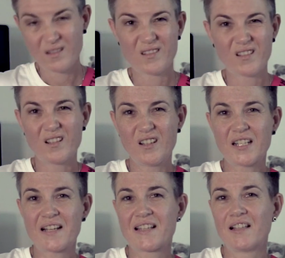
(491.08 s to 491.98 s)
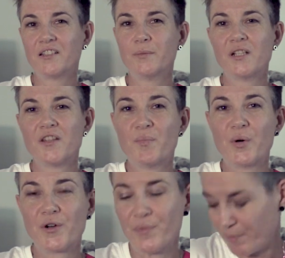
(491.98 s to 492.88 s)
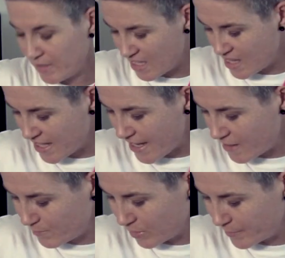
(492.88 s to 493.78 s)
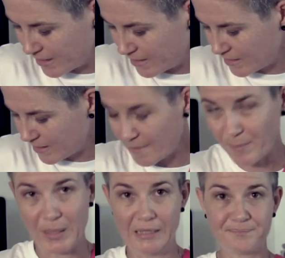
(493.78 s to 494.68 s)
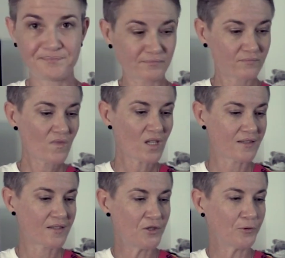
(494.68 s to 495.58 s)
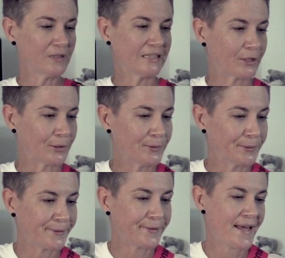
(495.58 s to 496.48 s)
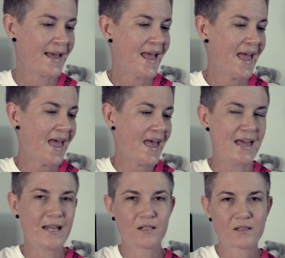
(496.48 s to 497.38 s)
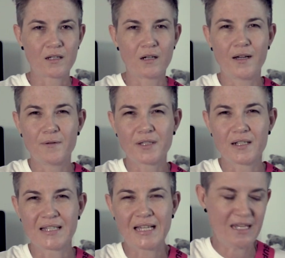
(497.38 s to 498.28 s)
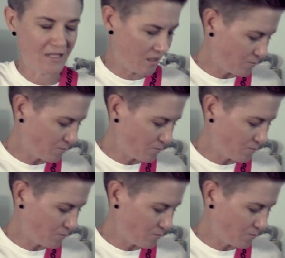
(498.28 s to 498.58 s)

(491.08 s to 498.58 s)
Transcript: So it takes out a little bit of the bottom end in that, but still really cool. And sorry, I was going to say that